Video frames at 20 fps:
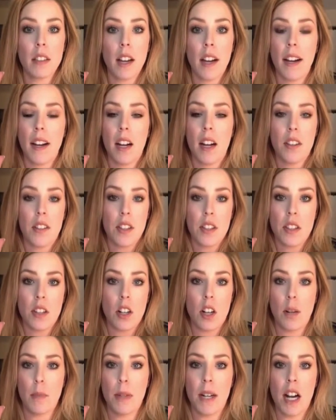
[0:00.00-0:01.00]
I got this at
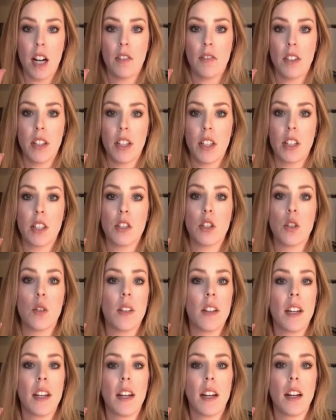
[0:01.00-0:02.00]
Urban Outfitters. You
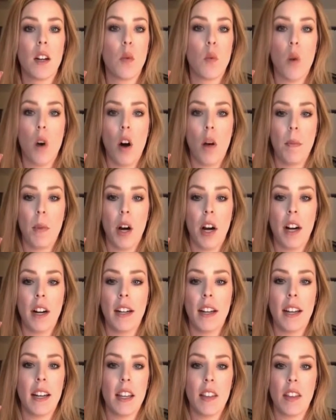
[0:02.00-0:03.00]
can get it at
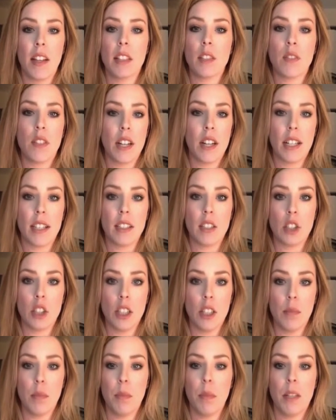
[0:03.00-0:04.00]
Walmart. Anything's very
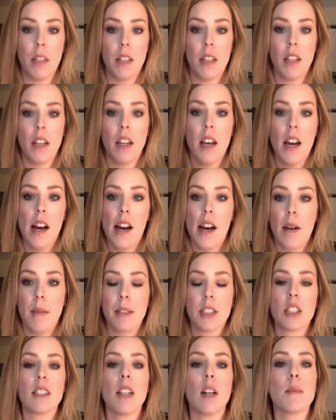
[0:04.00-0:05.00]
cheap, and
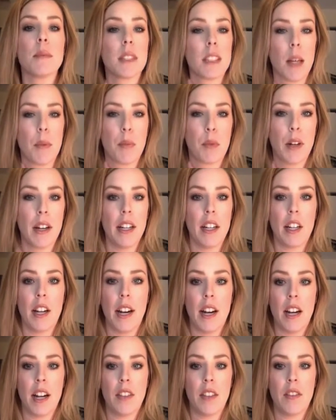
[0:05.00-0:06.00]
it just helps separate your
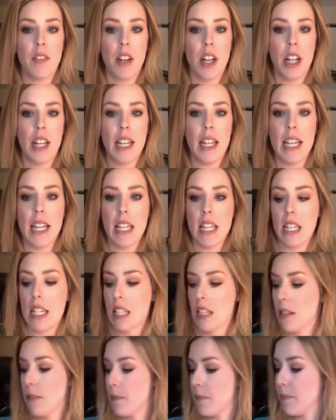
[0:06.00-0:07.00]
hair at the very end.